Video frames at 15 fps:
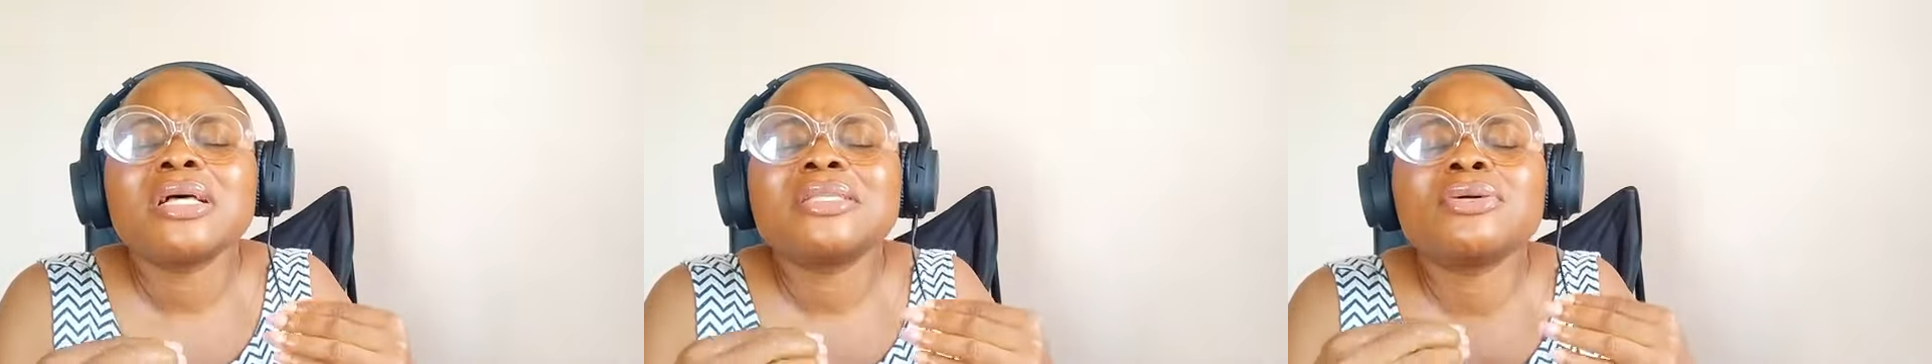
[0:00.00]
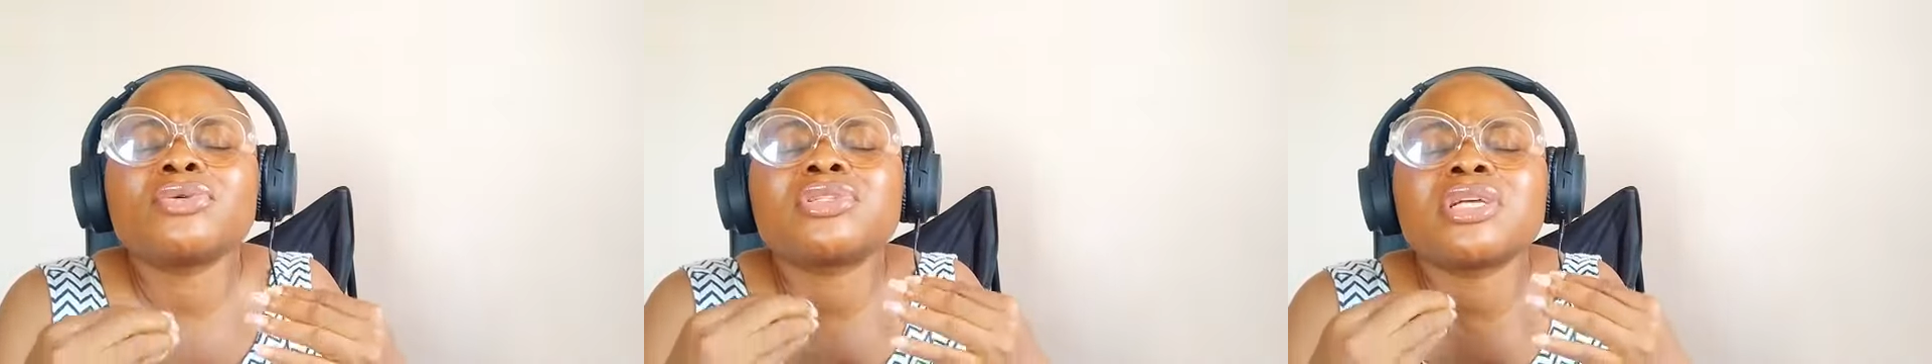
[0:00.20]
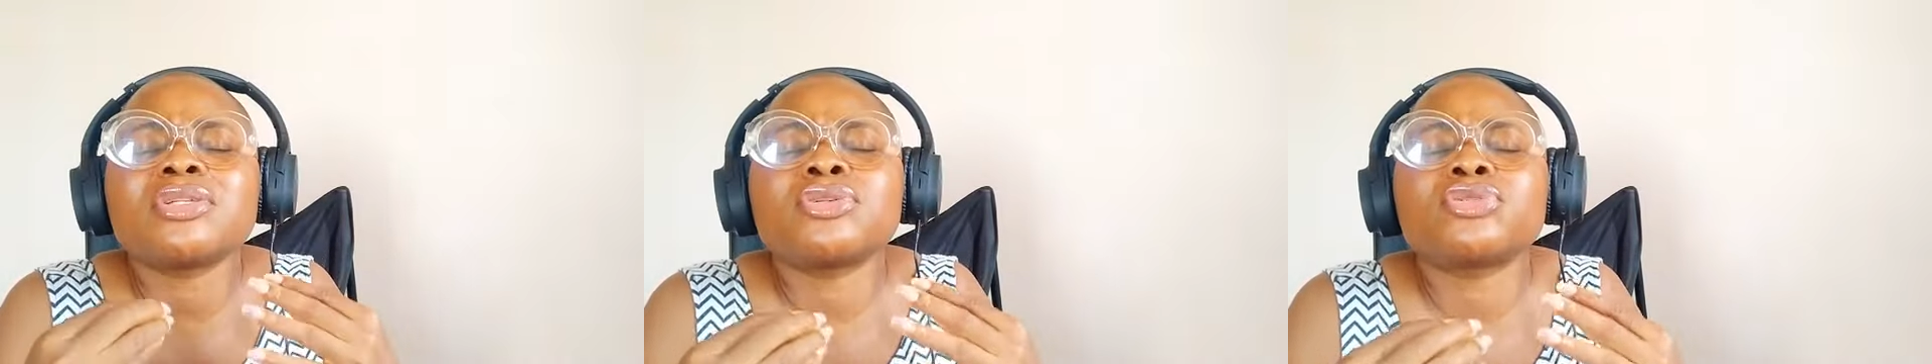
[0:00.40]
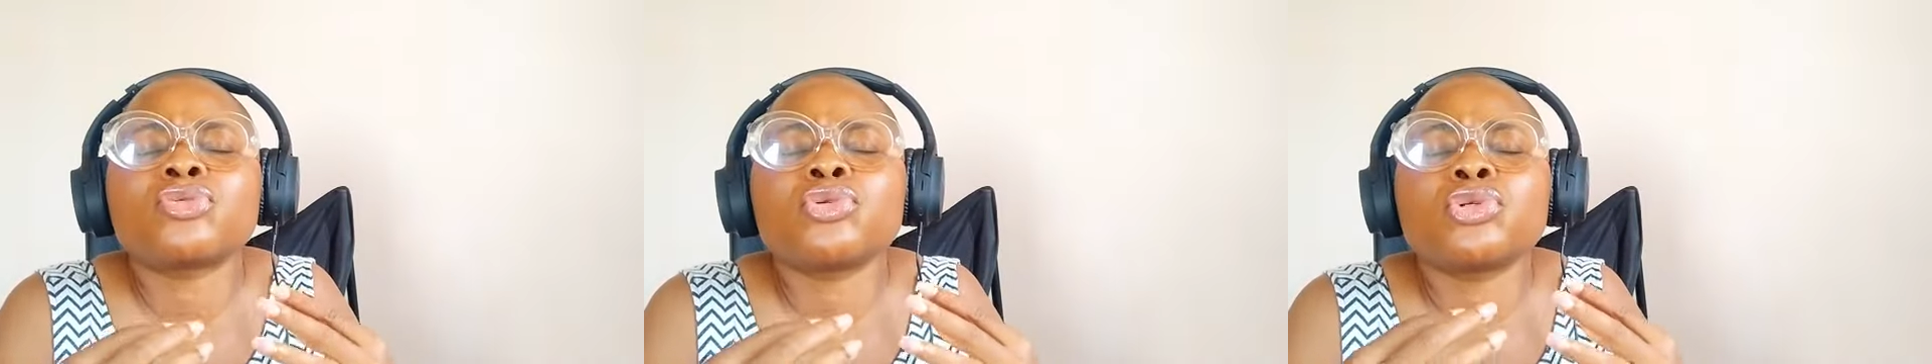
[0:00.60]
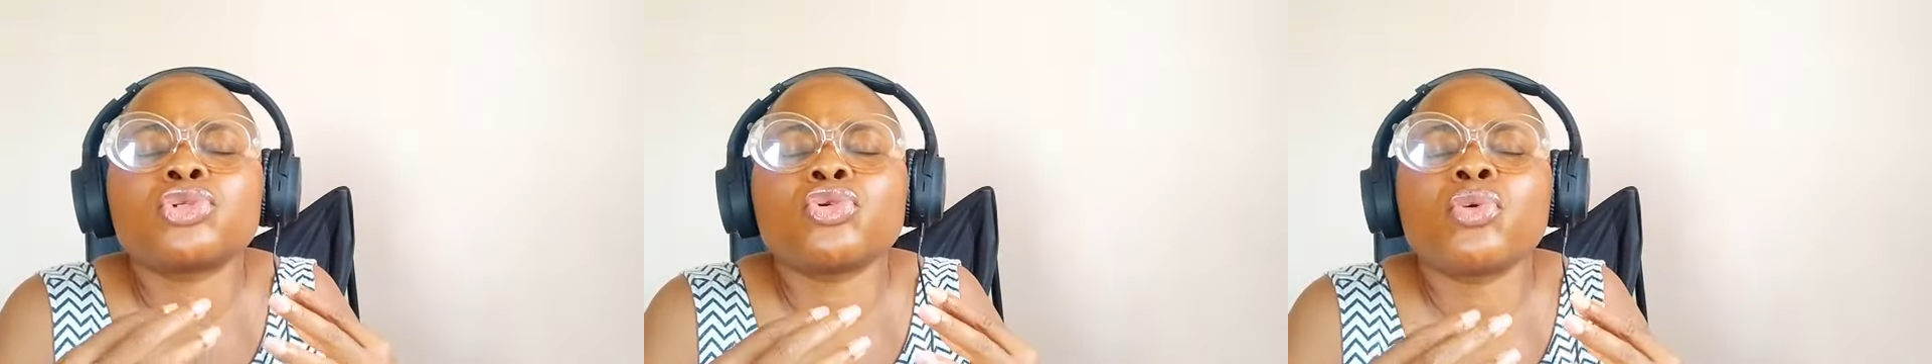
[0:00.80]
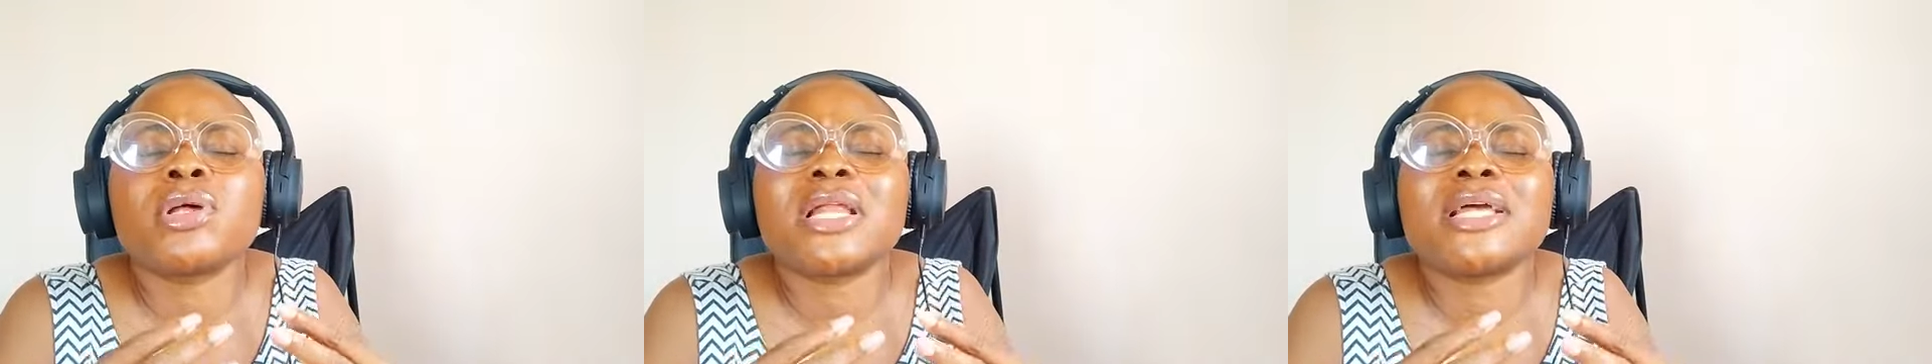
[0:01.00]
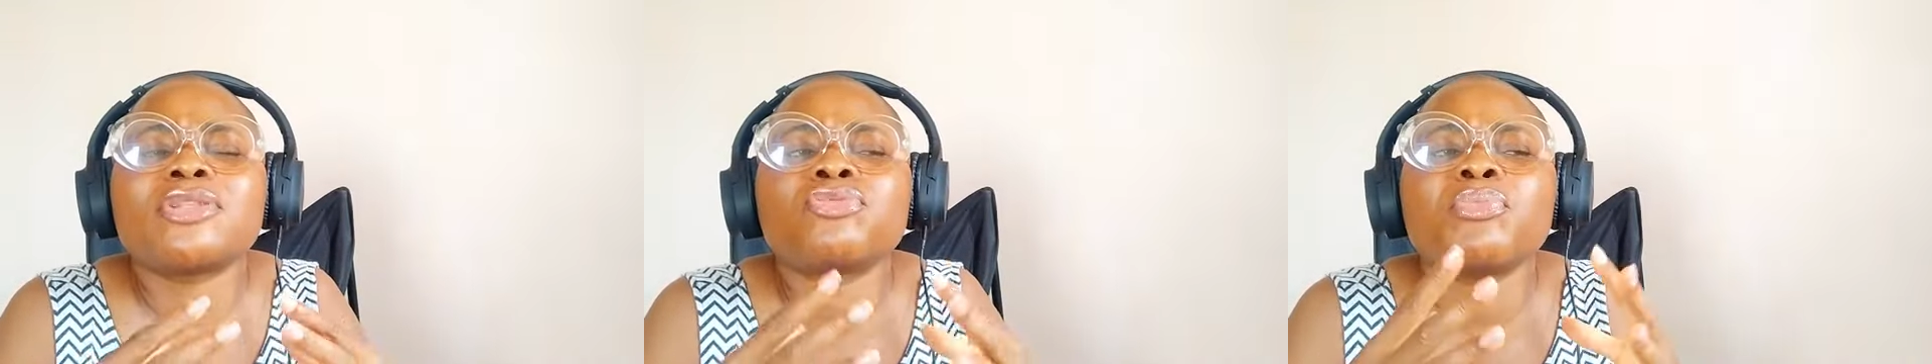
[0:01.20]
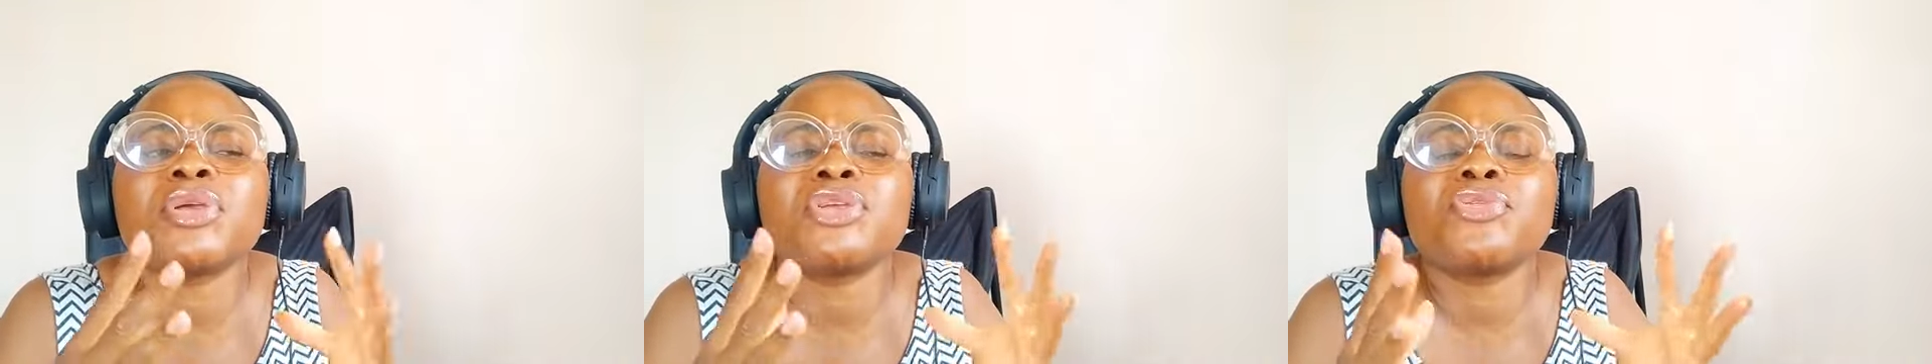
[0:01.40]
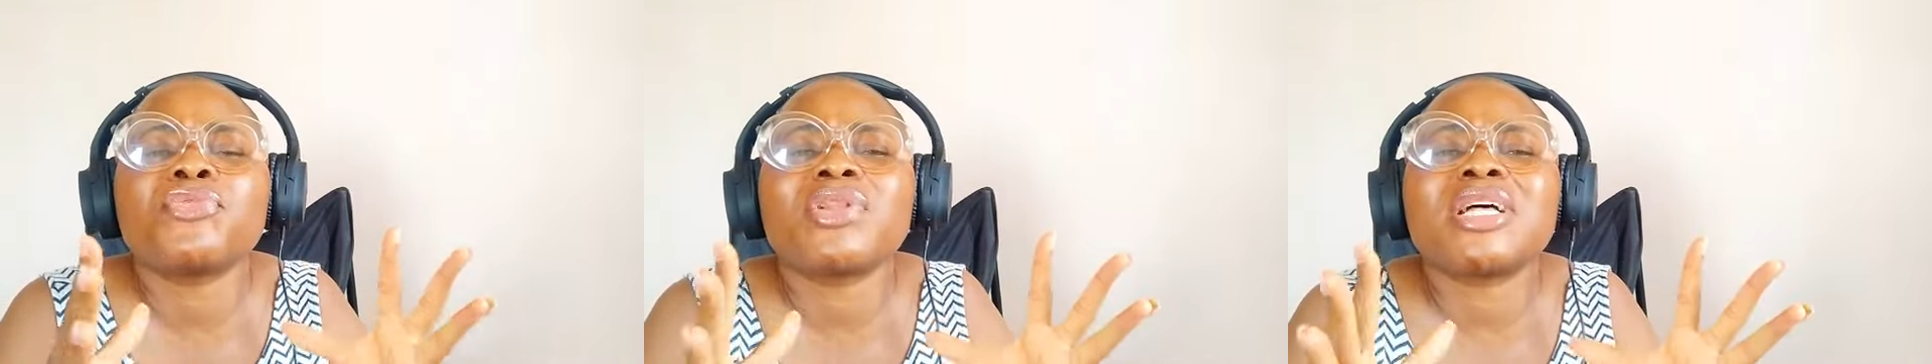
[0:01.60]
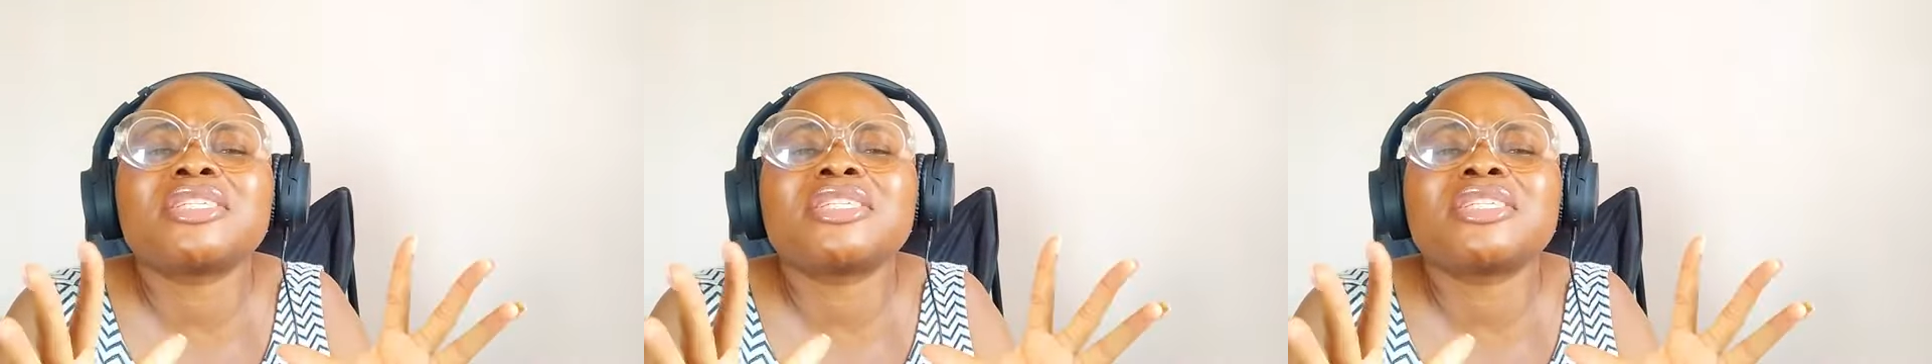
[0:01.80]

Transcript: they'll tell the story so well like to make you feel